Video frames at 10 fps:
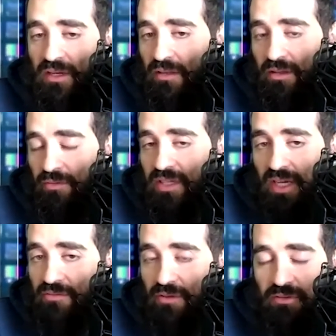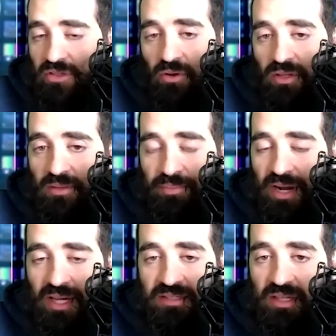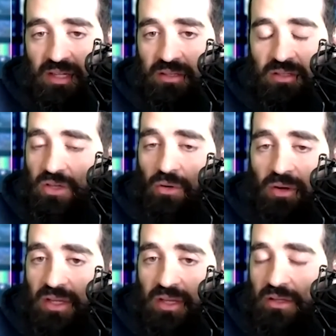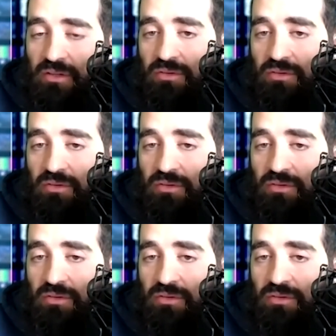and there were days where I was totally depressed and totally it mm-hmm.